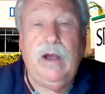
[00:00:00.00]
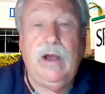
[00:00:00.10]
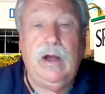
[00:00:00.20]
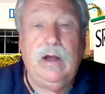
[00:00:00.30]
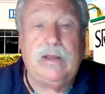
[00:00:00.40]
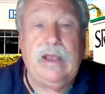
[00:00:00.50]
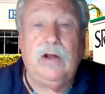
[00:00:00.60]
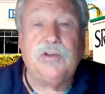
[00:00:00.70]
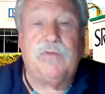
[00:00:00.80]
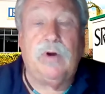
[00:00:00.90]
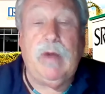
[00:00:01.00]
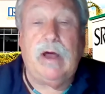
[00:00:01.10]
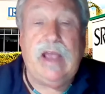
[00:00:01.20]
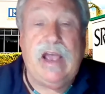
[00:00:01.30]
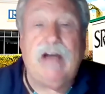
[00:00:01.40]
accounts for
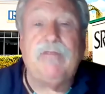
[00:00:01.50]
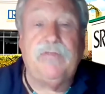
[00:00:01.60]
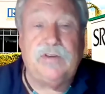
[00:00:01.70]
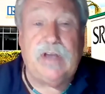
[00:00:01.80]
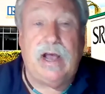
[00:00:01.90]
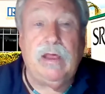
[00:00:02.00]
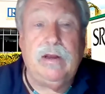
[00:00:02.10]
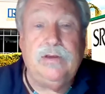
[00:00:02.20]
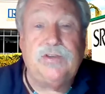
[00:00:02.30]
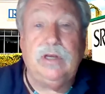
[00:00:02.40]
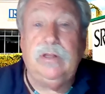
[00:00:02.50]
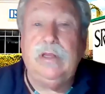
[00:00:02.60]
about half the fatalities in the